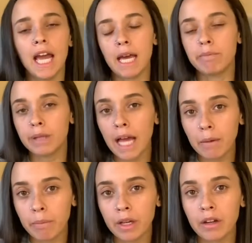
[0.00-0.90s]
and
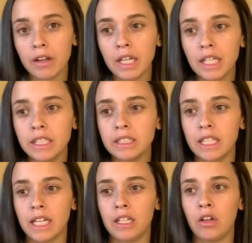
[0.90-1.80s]
blackberries
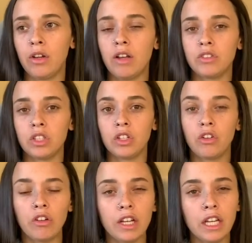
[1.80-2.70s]
and go down to the
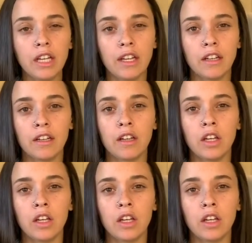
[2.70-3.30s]
creek and